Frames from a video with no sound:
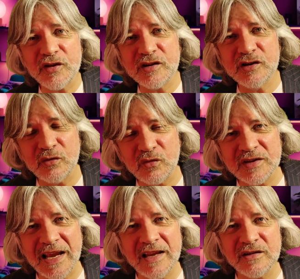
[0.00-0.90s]

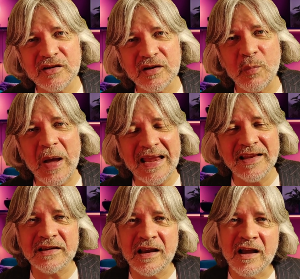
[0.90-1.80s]
tools into
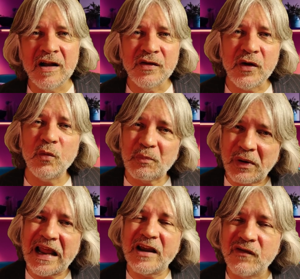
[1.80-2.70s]
Paint that would
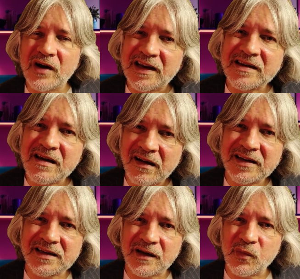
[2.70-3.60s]
play really
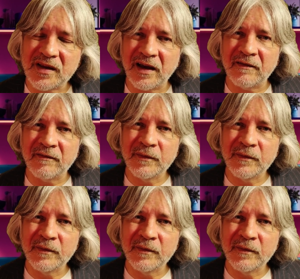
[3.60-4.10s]
nicely with it.